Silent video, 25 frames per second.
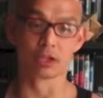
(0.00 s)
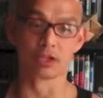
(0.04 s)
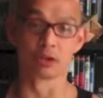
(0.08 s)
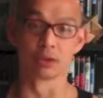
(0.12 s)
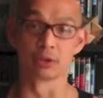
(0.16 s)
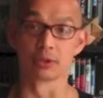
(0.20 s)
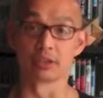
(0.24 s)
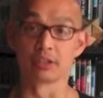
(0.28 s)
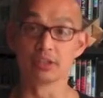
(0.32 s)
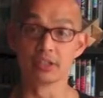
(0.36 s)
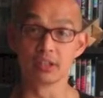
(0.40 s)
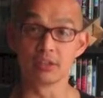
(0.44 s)
you
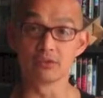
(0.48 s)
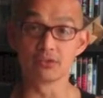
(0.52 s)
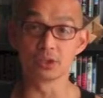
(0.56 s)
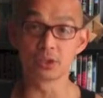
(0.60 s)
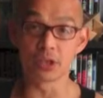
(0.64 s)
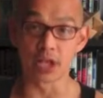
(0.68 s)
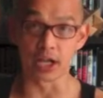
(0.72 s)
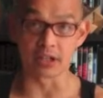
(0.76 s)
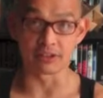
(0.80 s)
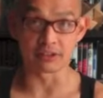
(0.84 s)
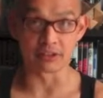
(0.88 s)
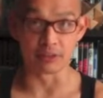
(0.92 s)
know, give
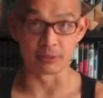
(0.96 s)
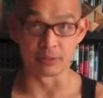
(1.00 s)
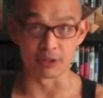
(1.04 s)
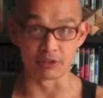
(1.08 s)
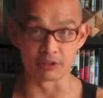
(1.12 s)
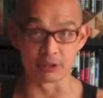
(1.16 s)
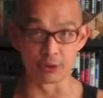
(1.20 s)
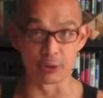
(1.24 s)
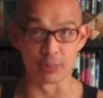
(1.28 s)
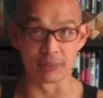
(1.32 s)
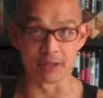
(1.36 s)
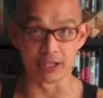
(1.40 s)
you guys some
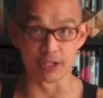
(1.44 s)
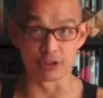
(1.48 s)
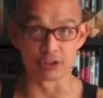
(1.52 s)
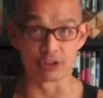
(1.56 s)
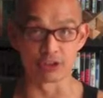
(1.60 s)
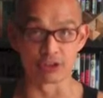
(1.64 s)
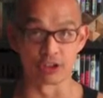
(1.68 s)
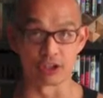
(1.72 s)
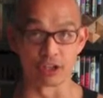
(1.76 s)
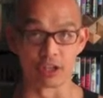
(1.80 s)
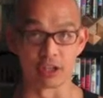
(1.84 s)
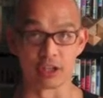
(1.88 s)

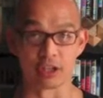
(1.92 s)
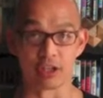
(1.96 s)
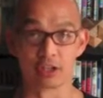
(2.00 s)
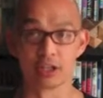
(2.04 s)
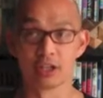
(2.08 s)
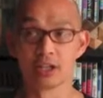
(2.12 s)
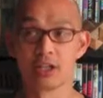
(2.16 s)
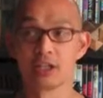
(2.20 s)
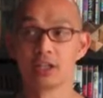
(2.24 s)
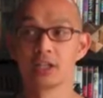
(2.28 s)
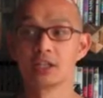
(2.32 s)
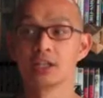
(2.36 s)
information,
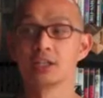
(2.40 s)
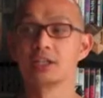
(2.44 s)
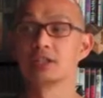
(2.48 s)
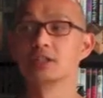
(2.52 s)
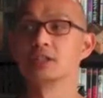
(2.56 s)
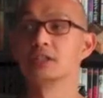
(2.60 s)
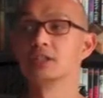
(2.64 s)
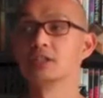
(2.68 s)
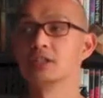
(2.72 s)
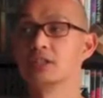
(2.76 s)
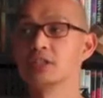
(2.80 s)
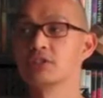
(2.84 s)

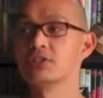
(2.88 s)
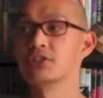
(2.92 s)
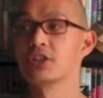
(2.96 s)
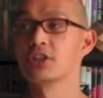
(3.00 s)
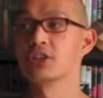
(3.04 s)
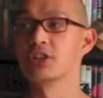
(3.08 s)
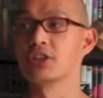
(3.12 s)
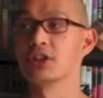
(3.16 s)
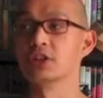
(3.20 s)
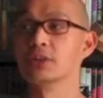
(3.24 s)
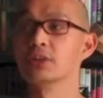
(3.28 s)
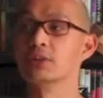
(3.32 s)

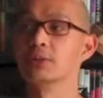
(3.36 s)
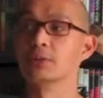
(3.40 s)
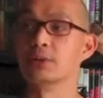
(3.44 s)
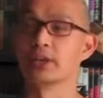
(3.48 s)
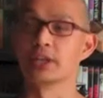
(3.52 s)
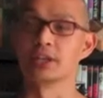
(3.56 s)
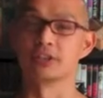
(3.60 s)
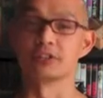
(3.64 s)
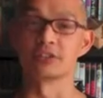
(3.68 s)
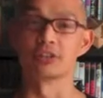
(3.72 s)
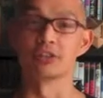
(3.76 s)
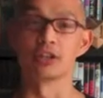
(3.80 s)
even though
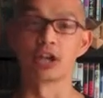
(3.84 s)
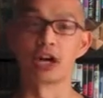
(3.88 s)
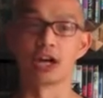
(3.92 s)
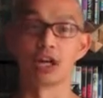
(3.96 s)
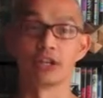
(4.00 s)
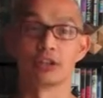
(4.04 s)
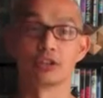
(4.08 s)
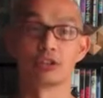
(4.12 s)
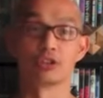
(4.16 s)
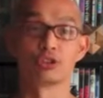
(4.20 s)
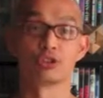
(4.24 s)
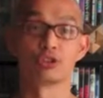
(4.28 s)
it's
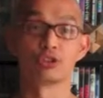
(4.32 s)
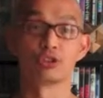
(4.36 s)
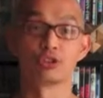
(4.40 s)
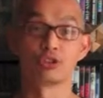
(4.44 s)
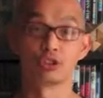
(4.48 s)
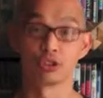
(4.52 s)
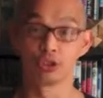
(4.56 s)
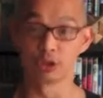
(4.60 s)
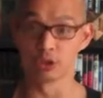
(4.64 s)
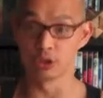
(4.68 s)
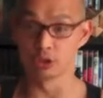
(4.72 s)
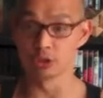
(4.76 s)
not
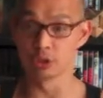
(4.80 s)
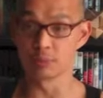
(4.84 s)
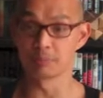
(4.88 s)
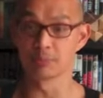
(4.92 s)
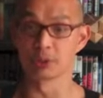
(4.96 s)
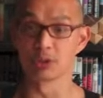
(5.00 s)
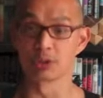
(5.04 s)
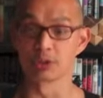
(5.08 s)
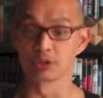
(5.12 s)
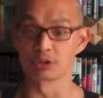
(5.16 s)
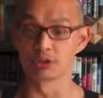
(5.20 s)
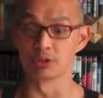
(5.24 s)

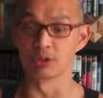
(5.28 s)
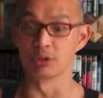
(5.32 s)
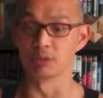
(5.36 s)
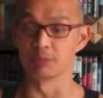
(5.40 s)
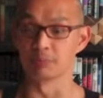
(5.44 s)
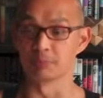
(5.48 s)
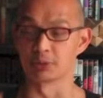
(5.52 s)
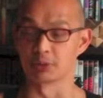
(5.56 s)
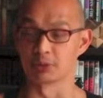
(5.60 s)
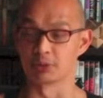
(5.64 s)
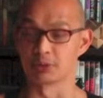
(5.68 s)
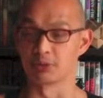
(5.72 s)
super
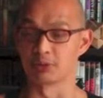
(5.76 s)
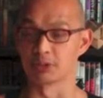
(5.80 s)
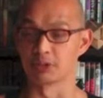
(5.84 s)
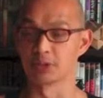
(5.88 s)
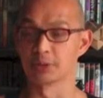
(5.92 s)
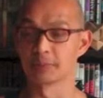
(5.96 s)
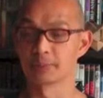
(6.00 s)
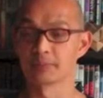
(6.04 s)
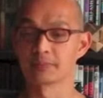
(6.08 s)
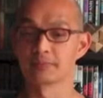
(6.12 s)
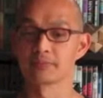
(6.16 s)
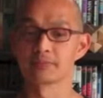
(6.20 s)

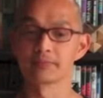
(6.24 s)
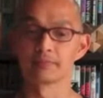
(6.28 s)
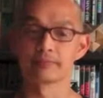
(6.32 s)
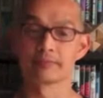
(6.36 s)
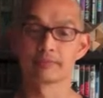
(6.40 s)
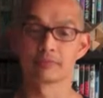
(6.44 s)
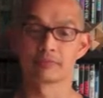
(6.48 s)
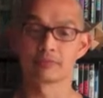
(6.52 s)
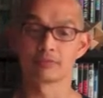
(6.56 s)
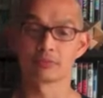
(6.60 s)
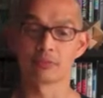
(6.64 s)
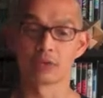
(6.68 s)
duper,
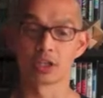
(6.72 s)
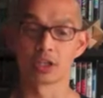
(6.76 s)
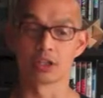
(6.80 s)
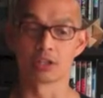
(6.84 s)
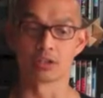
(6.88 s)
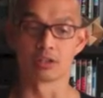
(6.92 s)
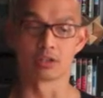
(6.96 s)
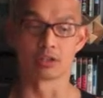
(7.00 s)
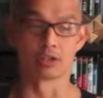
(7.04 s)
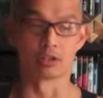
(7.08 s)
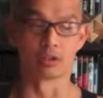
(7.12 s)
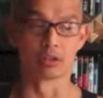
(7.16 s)

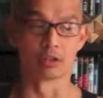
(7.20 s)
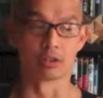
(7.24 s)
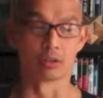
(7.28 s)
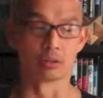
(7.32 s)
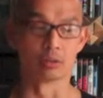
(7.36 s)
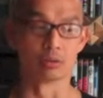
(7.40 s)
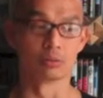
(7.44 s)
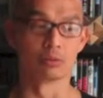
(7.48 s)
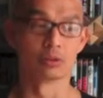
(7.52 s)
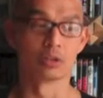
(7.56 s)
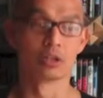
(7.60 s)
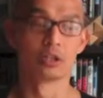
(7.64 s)
you
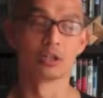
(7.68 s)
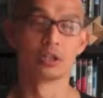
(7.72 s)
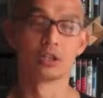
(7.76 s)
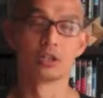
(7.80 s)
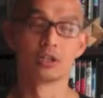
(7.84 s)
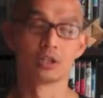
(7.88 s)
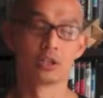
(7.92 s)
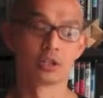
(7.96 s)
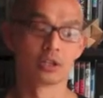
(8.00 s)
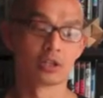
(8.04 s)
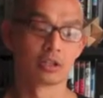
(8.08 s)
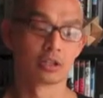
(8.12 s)
know,
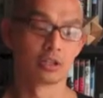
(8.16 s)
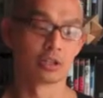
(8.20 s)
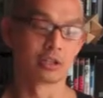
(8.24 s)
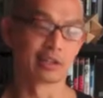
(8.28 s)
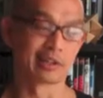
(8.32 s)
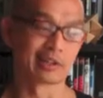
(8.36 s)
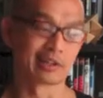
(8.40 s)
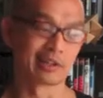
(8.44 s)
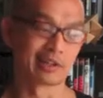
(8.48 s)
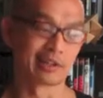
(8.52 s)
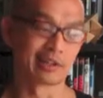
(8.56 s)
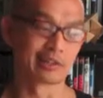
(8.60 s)

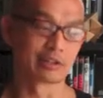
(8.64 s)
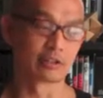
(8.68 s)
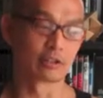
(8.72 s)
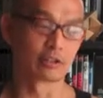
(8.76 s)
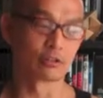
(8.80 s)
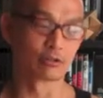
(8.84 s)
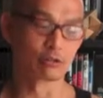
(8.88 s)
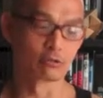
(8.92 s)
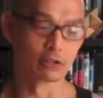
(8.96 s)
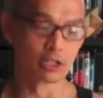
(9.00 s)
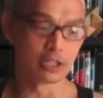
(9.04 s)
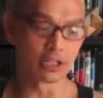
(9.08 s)
like
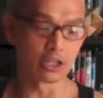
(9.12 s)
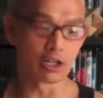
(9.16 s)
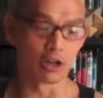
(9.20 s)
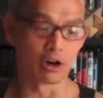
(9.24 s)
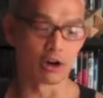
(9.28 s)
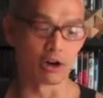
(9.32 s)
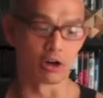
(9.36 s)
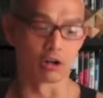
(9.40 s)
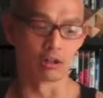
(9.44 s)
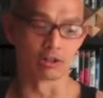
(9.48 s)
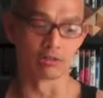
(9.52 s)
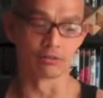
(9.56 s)
it's really
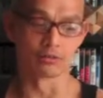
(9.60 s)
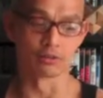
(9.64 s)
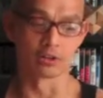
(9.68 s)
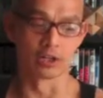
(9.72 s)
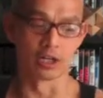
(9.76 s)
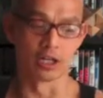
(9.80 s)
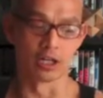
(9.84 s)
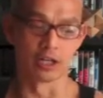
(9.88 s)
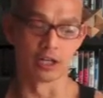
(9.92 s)
hard for